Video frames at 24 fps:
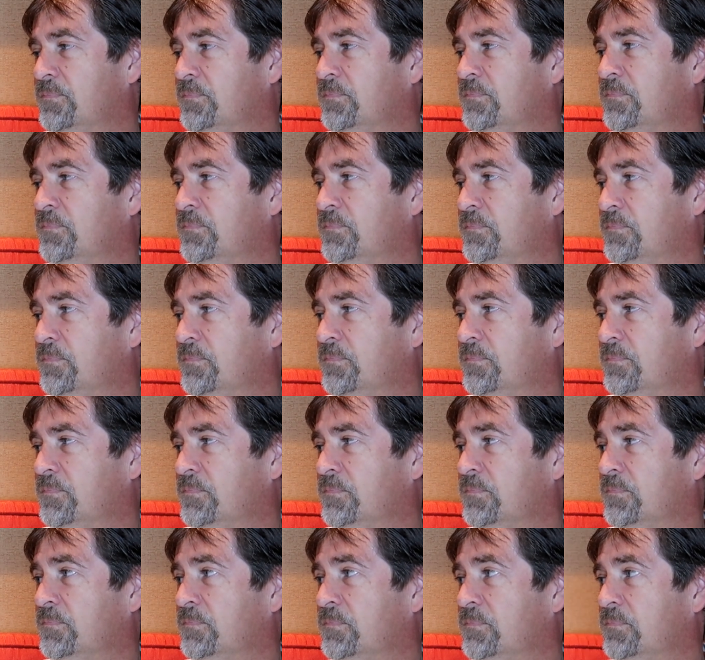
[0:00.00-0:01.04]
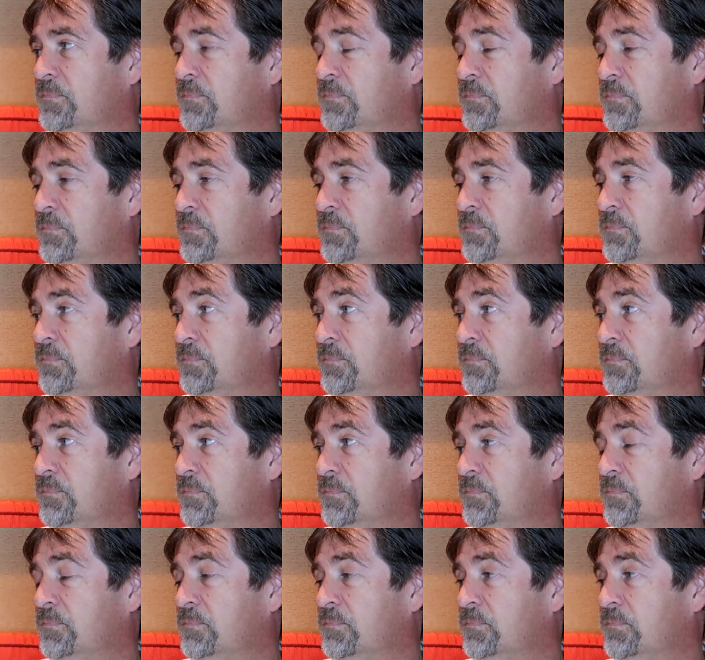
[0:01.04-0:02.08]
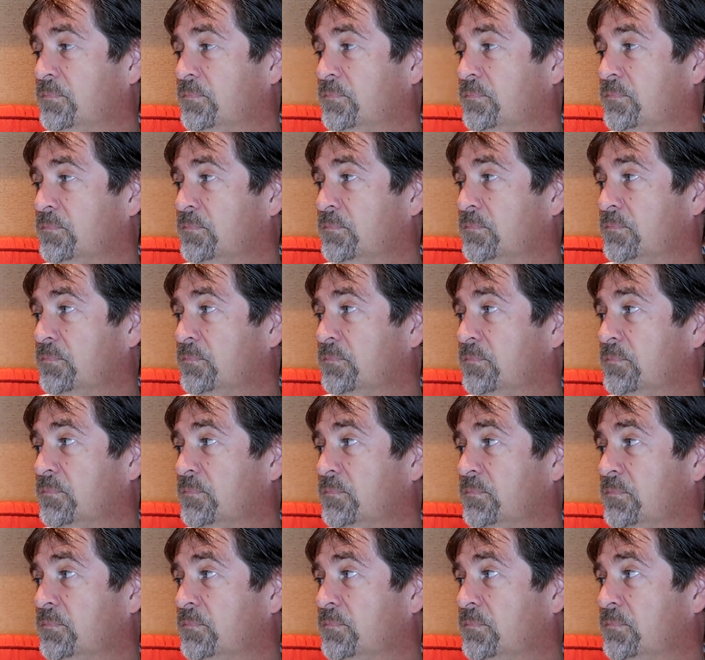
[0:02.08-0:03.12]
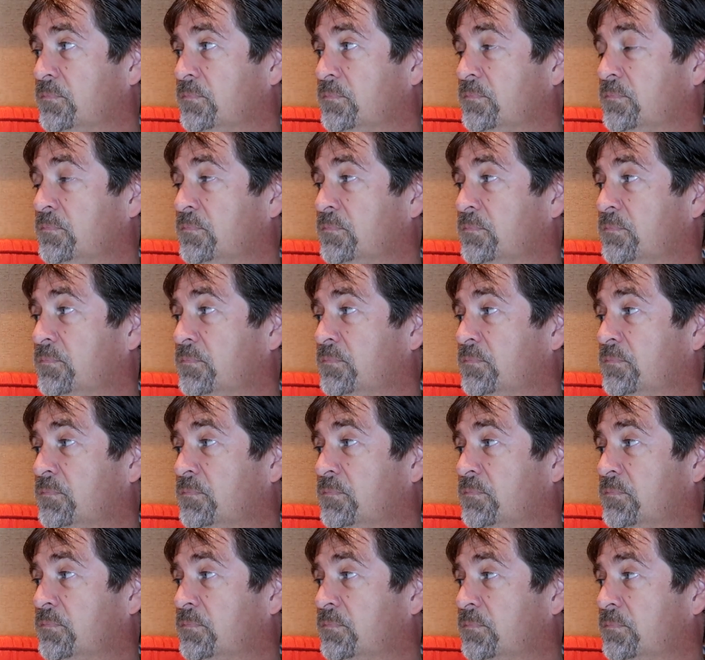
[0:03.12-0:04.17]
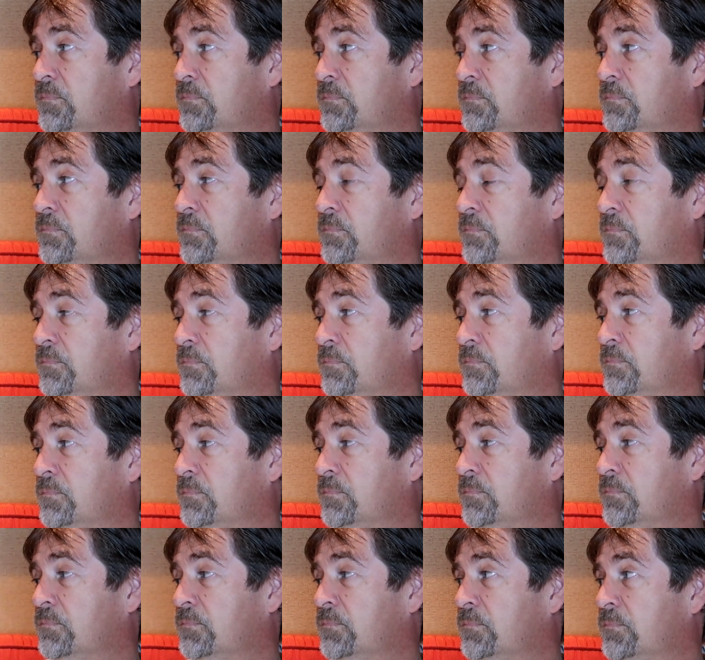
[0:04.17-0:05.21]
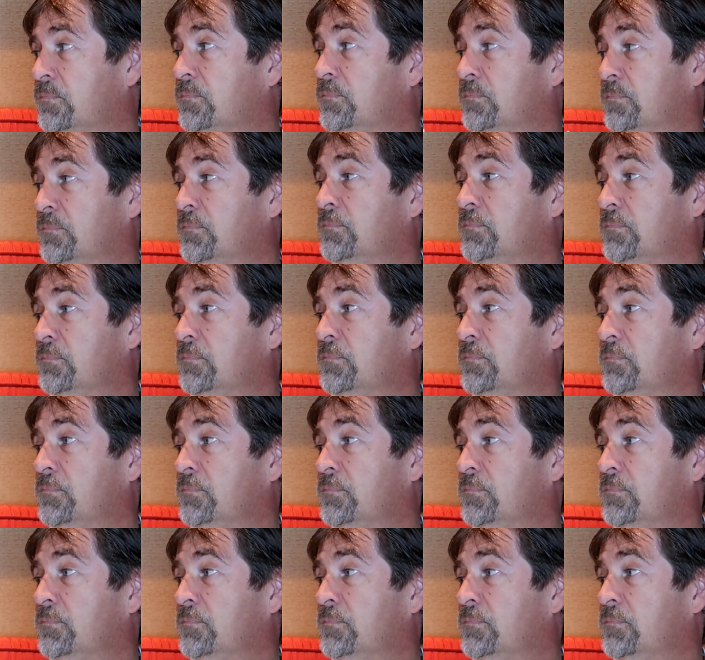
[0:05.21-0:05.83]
This person isn't speaking.